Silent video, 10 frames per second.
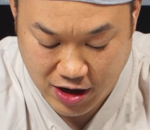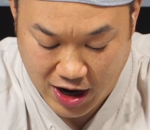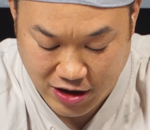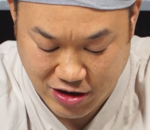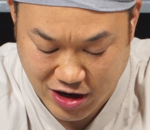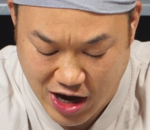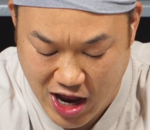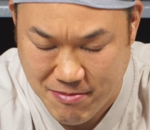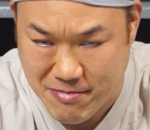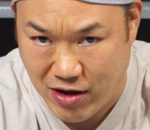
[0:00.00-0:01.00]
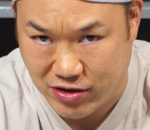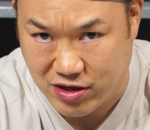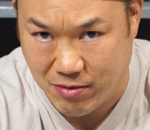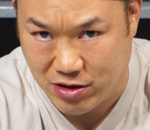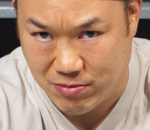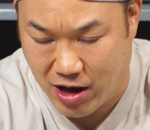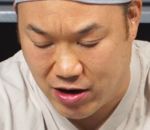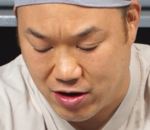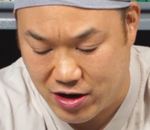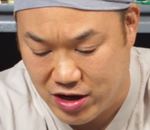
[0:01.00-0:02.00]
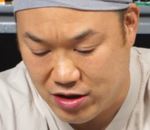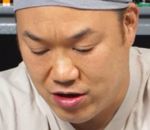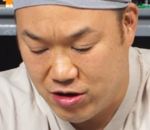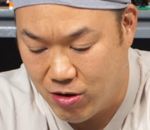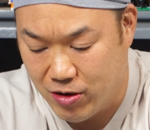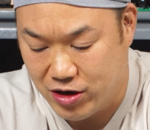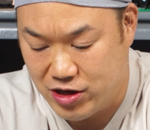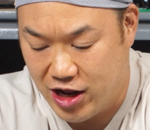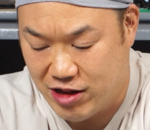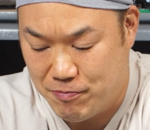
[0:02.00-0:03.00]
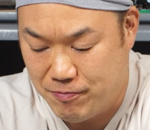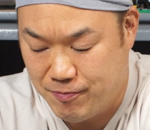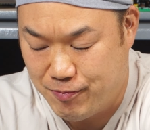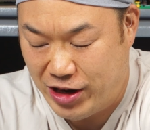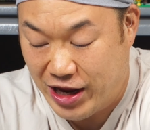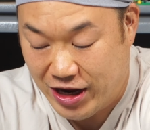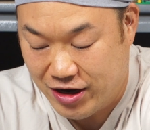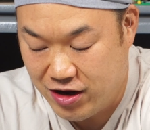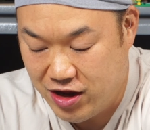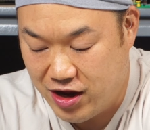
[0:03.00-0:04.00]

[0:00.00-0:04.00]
And you can kind of mount some of them underneath or inside the plane.